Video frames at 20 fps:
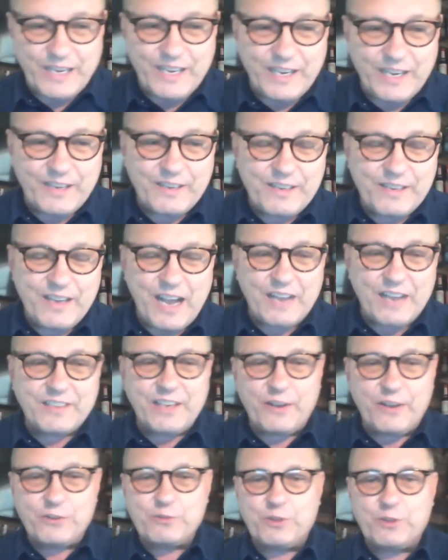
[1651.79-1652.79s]
making
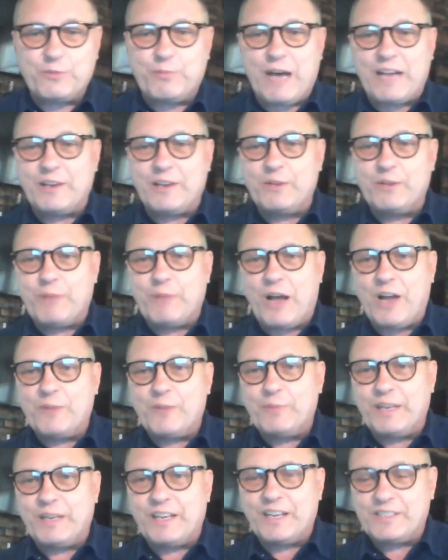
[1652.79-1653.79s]
cocktails with
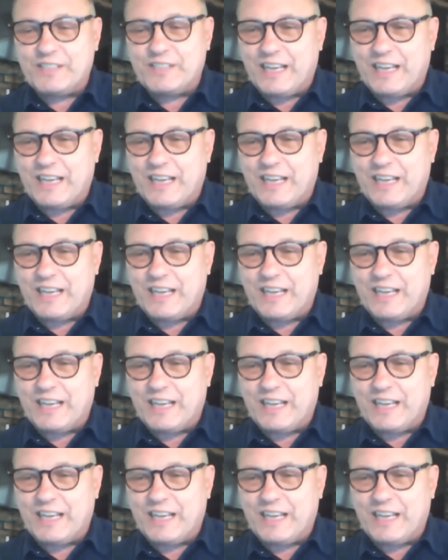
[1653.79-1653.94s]
bottled-in-bond,